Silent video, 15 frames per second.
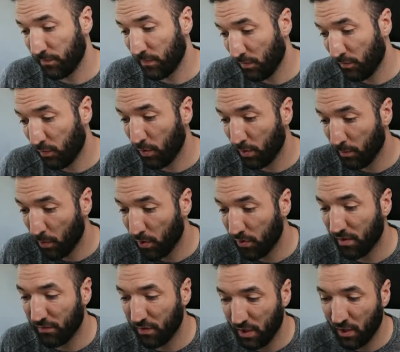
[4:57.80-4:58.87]
for most
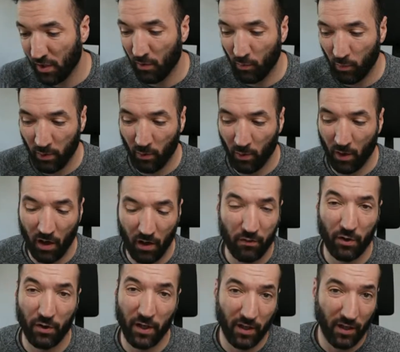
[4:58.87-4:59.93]
of the year, we were
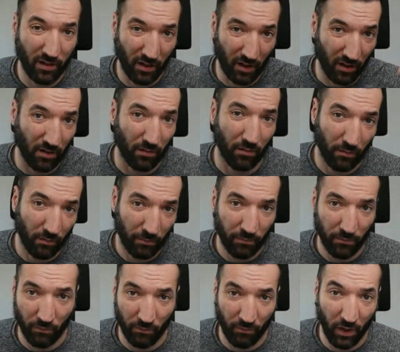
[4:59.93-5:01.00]
hovering in the
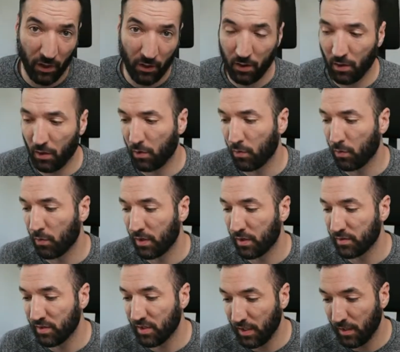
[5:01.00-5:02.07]
very low
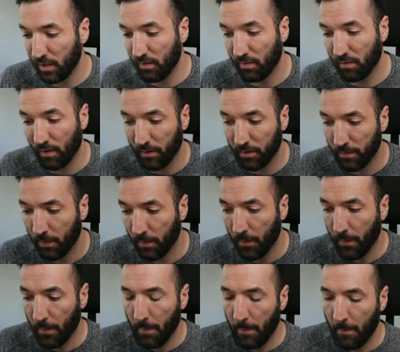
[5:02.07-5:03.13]
teens and
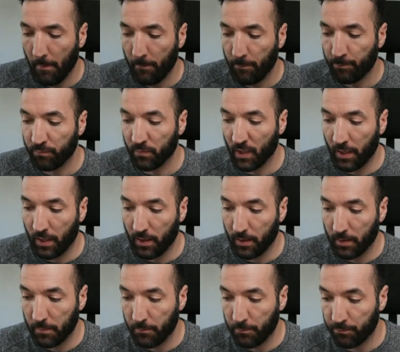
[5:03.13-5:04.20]

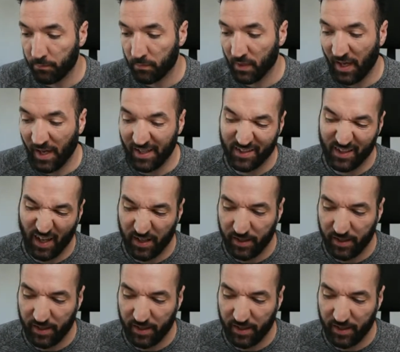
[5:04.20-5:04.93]
at 10